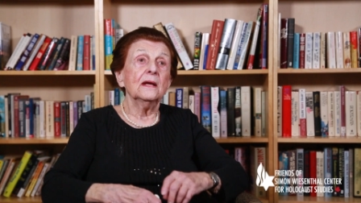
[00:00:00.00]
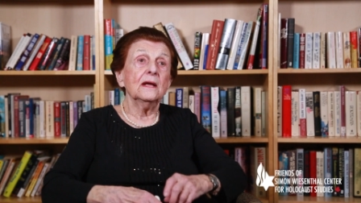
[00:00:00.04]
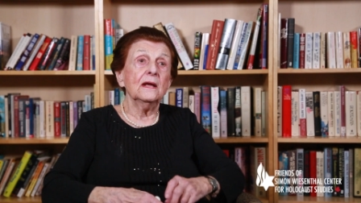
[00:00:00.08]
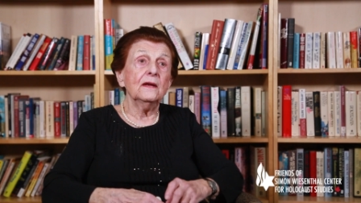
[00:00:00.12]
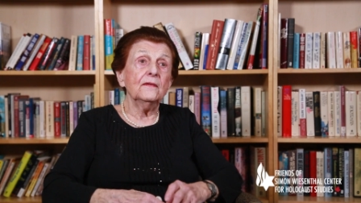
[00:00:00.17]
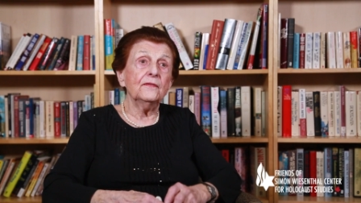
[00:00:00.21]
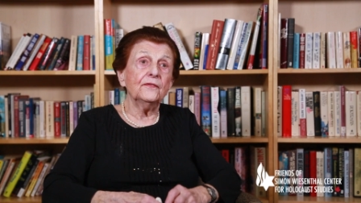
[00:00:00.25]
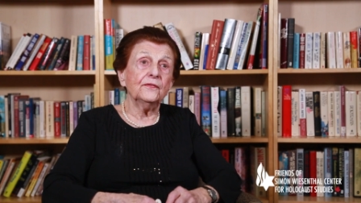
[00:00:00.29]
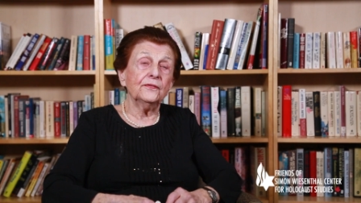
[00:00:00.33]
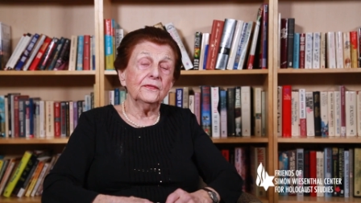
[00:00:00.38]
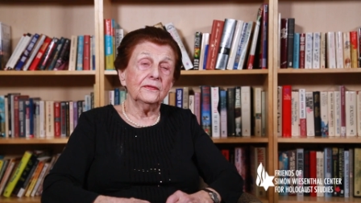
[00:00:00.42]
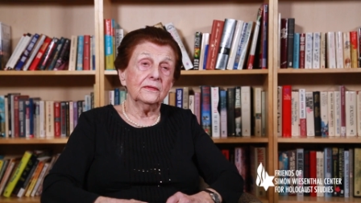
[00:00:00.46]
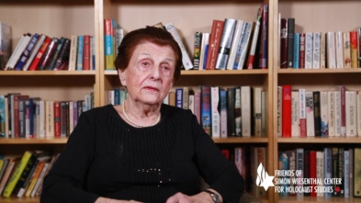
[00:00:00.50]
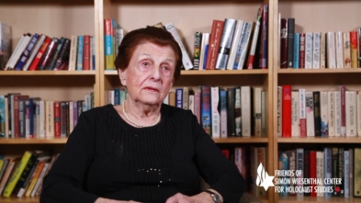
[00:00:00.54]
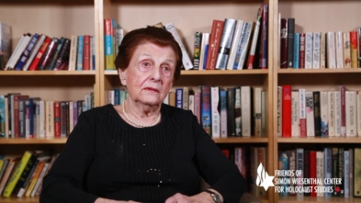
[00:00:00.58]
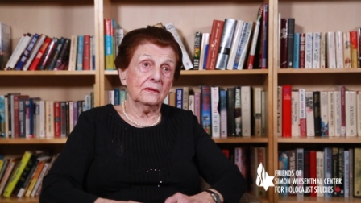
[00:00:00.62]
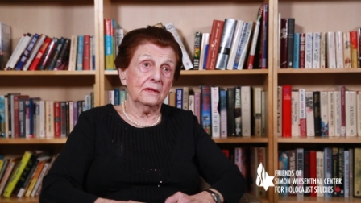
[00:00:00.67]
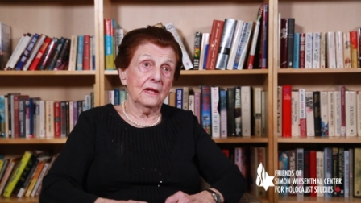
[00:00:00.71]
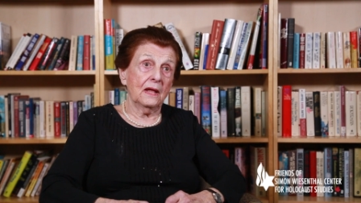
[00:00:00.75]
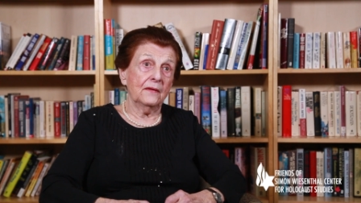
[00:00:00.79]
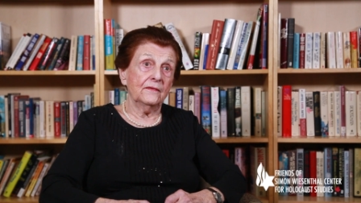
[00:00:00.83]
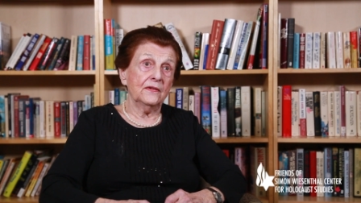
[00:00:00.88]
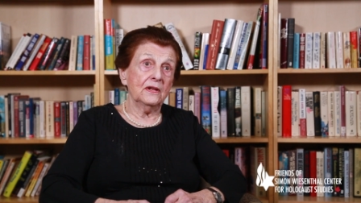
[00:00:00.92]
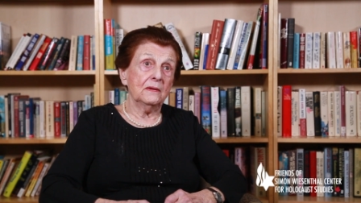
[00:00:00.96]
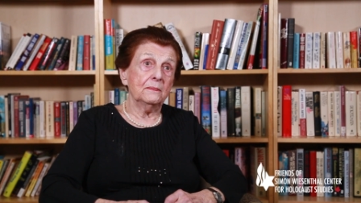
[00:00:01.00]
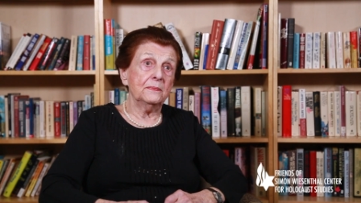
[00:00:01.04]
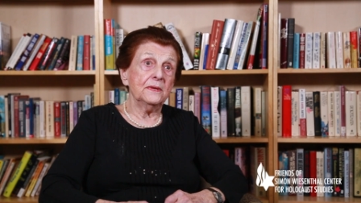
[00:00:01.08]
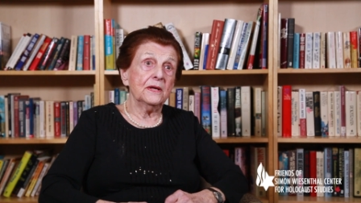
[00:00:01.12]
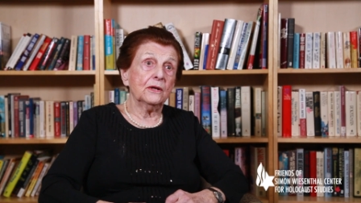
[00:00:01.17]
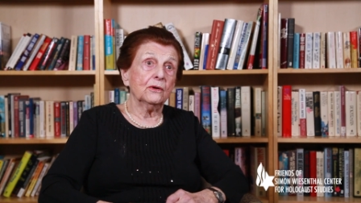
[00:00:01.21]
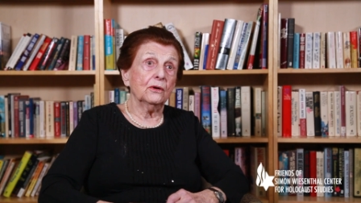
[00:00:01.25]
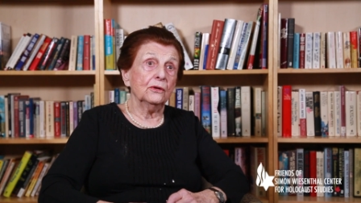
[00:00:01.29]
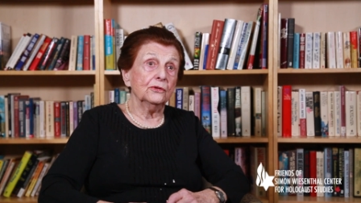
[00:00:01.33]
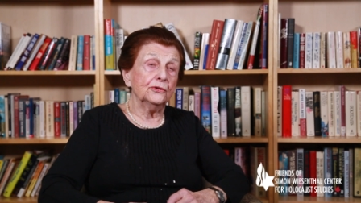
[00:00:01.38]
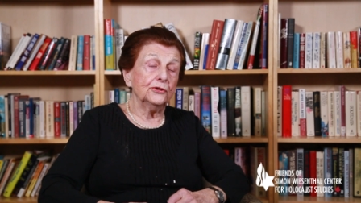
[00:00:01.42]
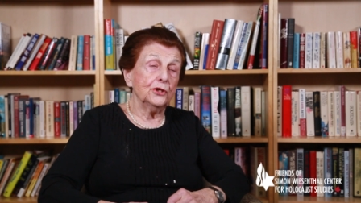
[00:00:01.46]
If there will be
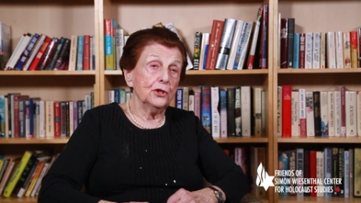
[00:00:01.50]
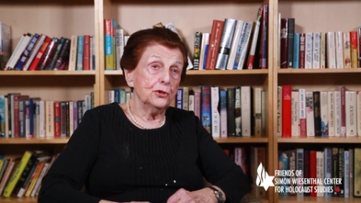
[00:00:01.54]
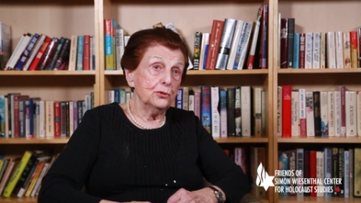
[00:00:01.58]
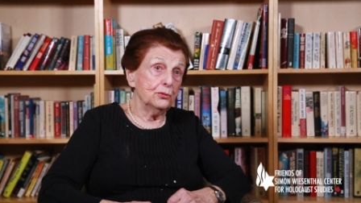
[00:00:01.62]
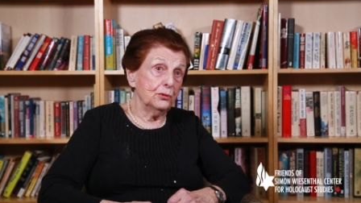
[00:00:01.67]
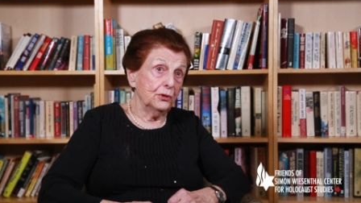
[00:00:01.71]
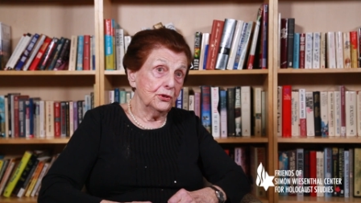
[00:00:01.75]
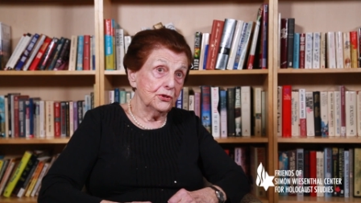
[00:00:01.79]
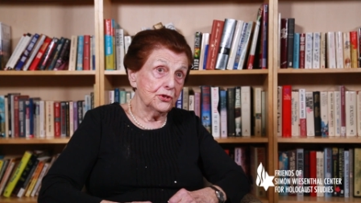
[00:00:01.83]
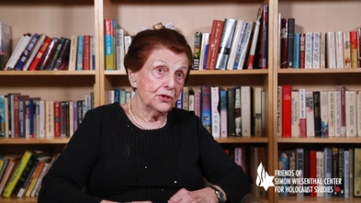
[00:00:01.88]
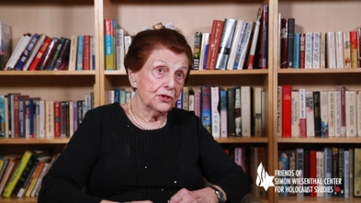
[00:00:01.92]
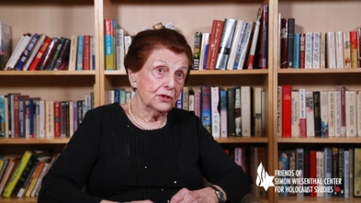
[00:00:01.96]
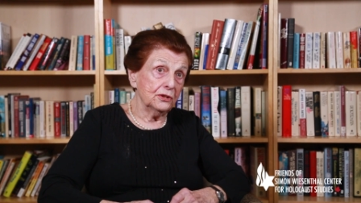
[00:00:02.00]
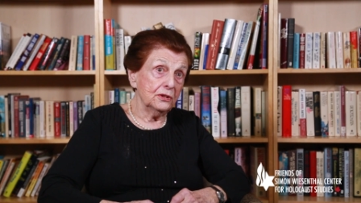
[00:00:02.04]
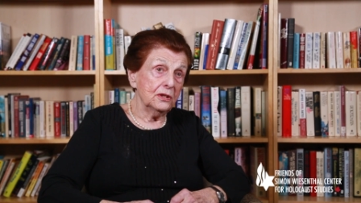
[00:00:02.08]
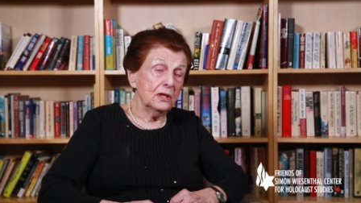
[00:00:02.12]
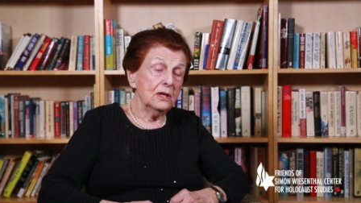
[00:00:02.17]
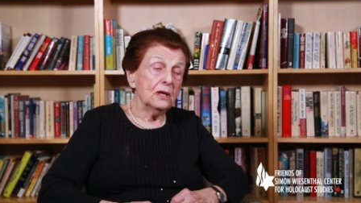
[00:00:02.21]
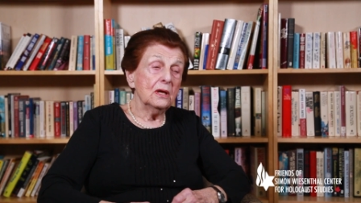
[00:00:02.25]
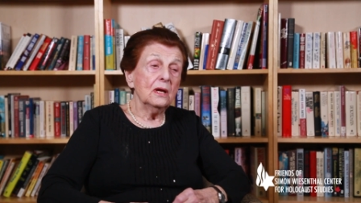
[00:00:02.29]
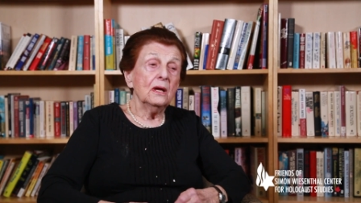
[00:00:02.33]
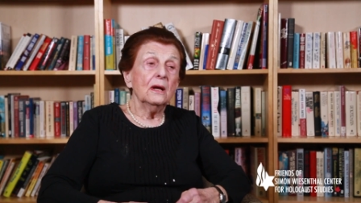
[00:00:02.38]
continuation,